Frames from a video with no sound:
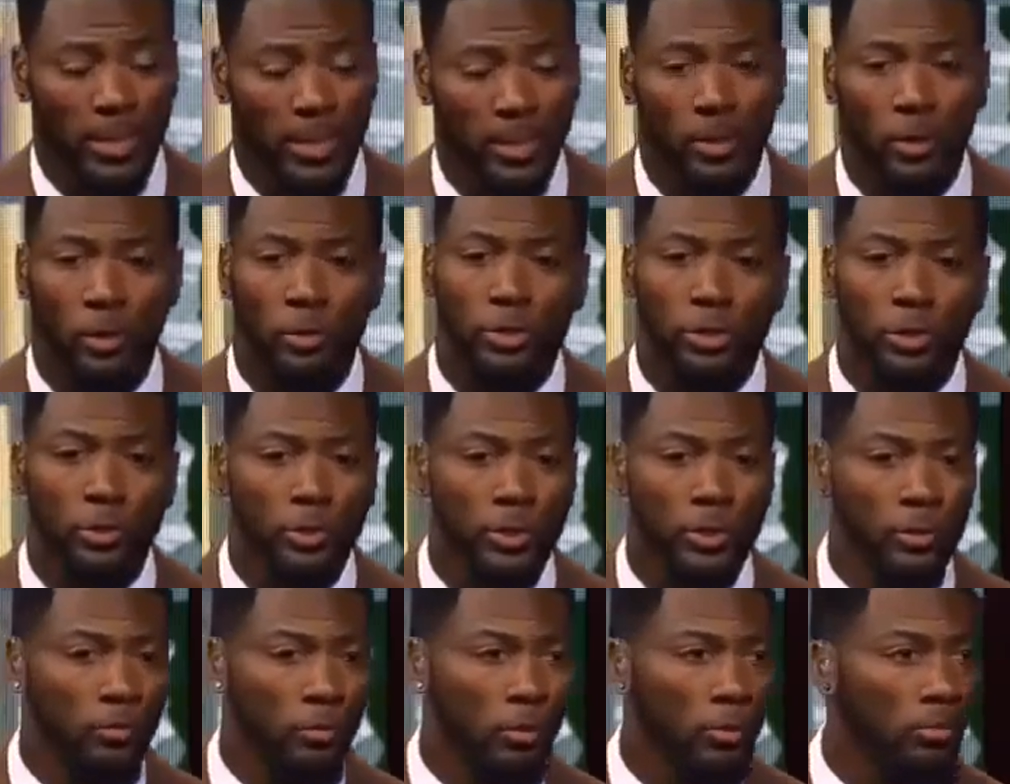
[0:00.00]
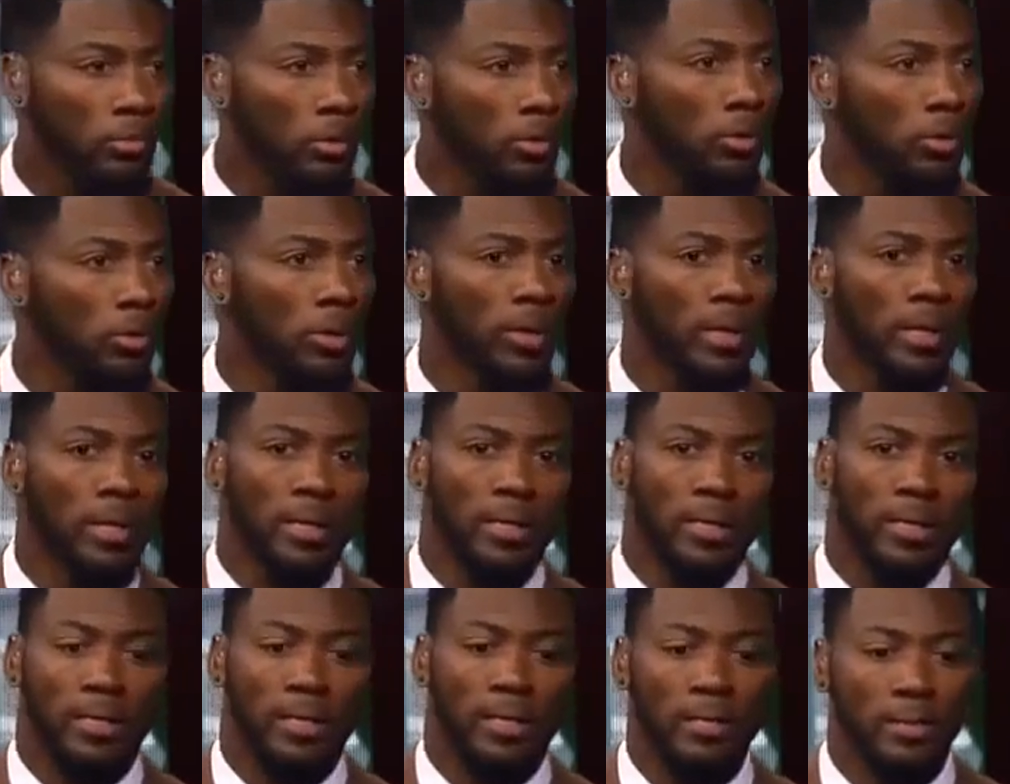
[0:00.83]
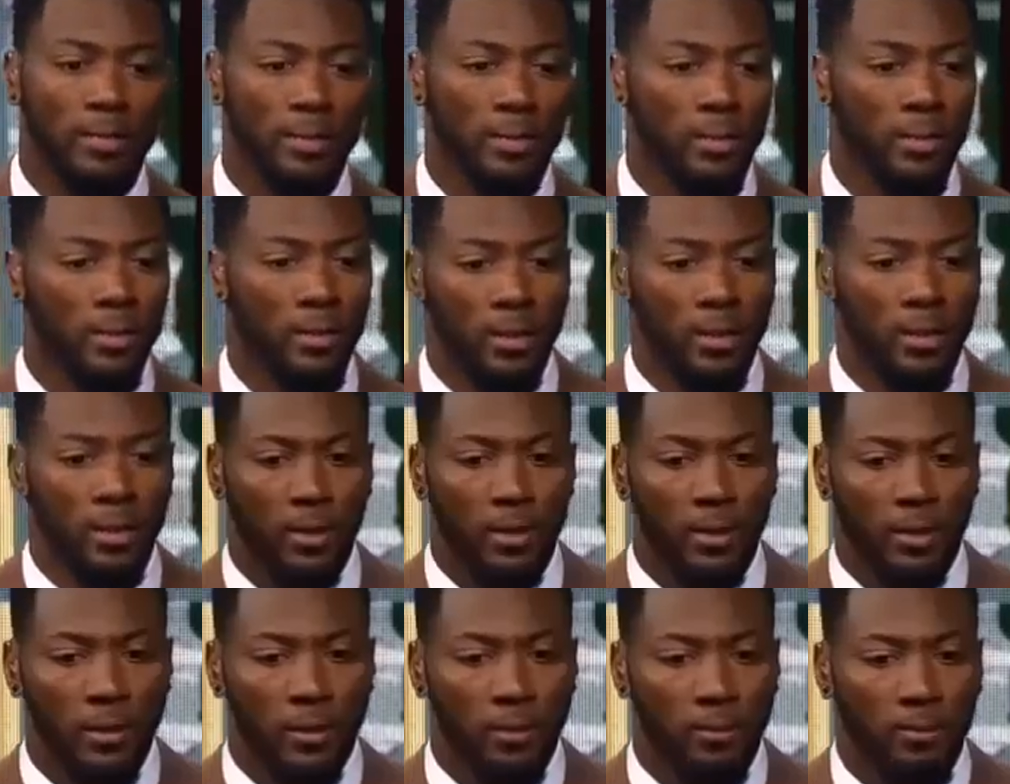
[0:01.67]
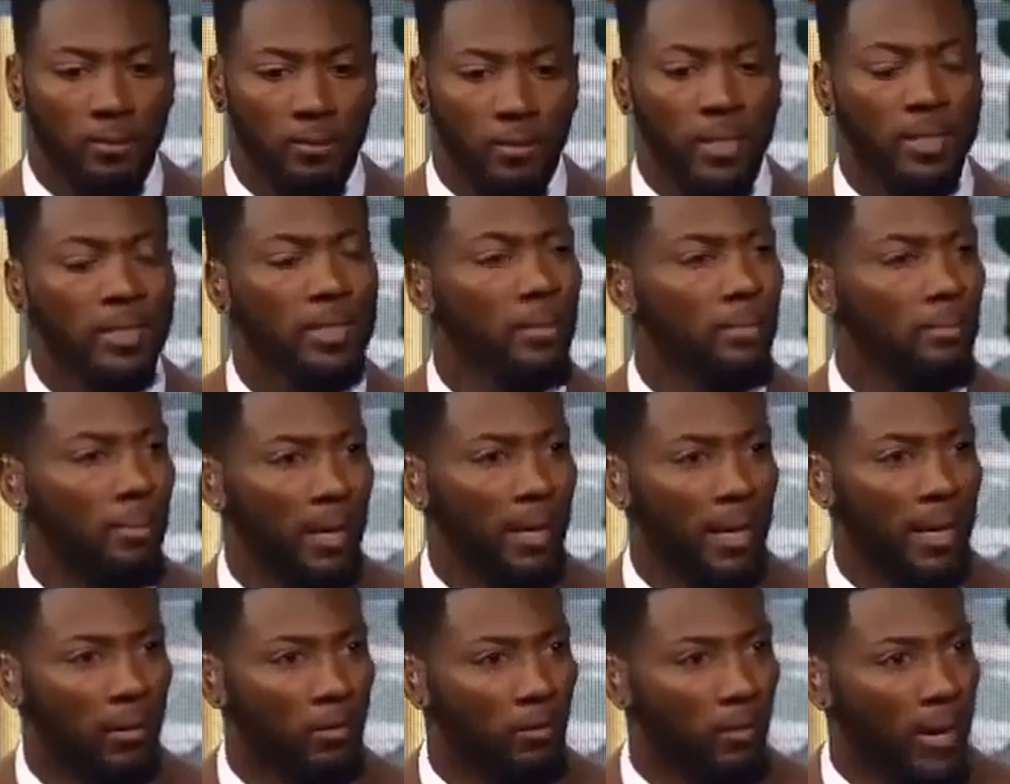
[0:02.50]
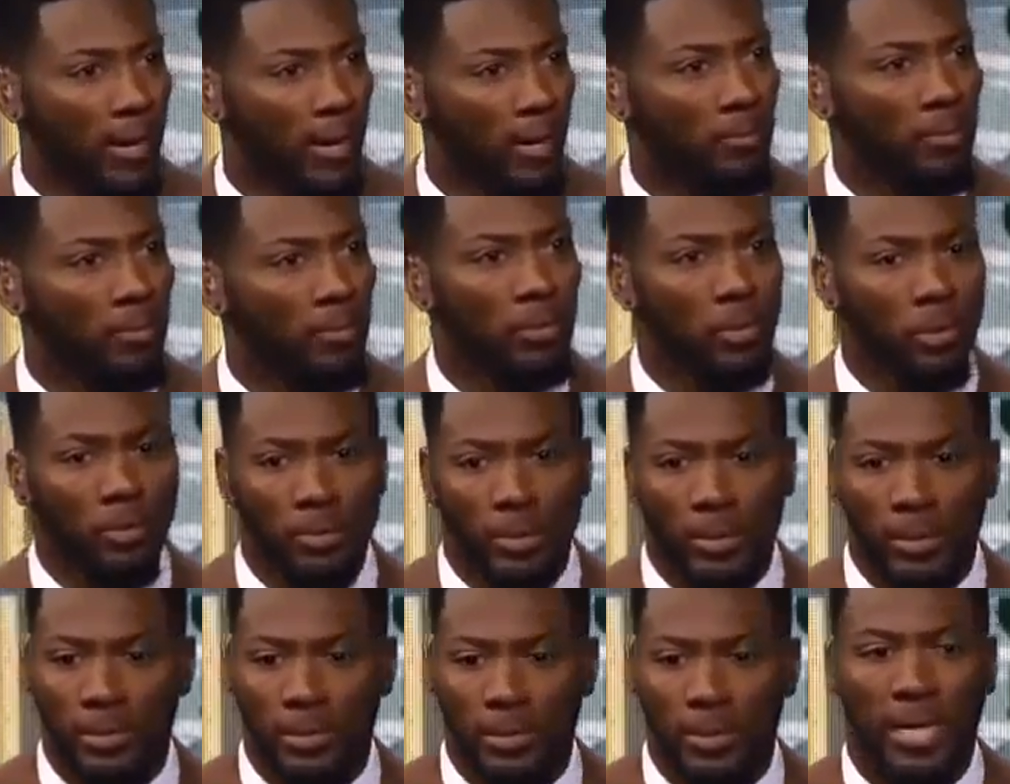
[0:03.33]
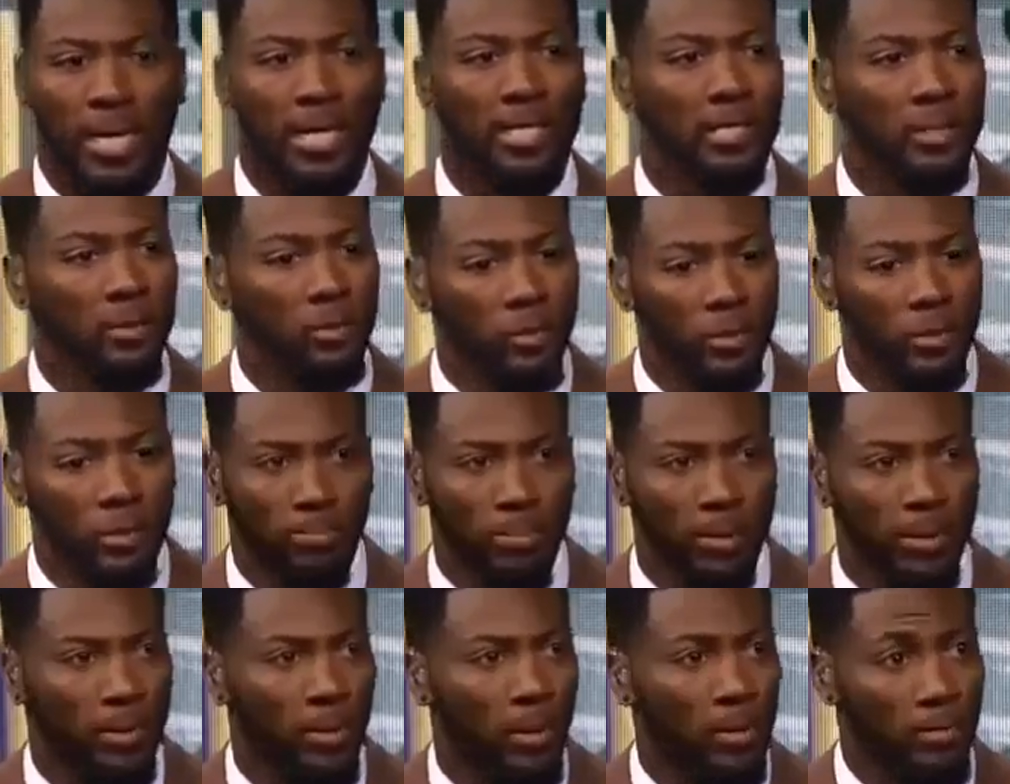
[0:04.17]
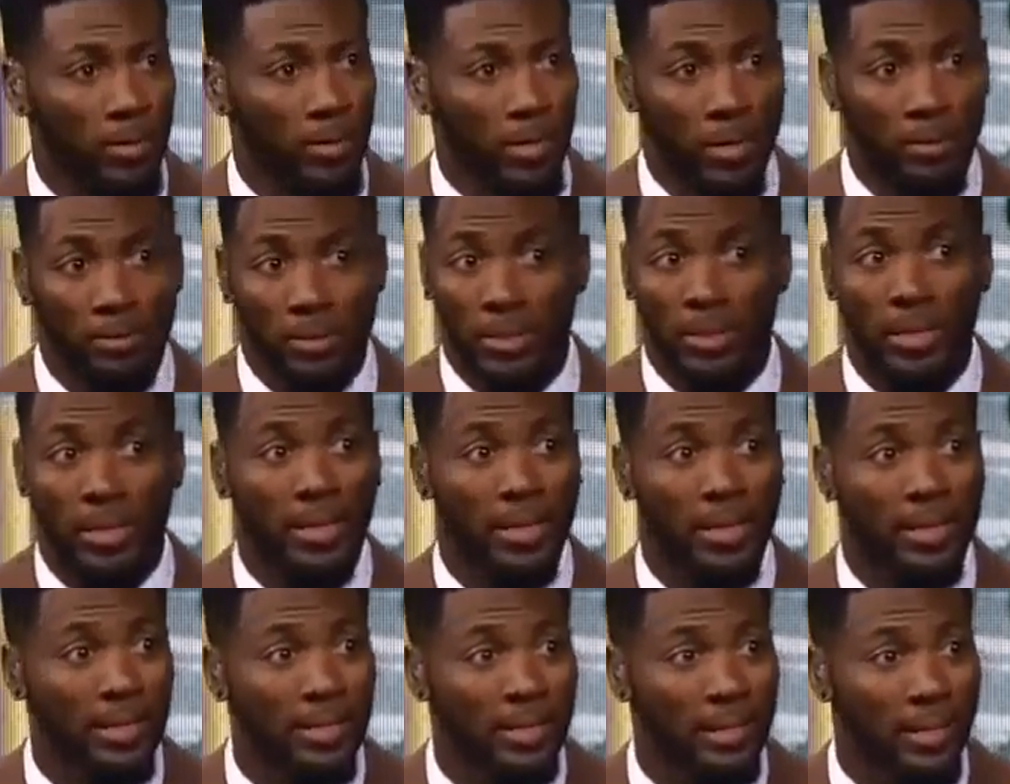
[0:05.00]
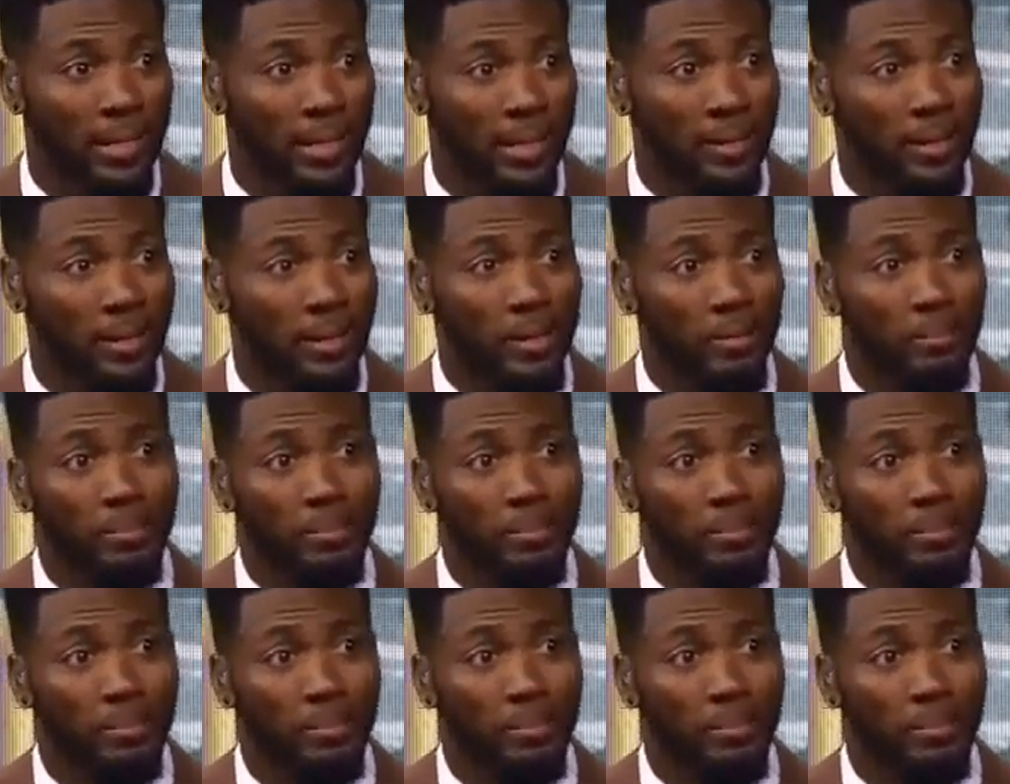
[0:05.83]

And I know Tony Romo gets a bad rap, you know, because he hasn't won playoff games, and I get that.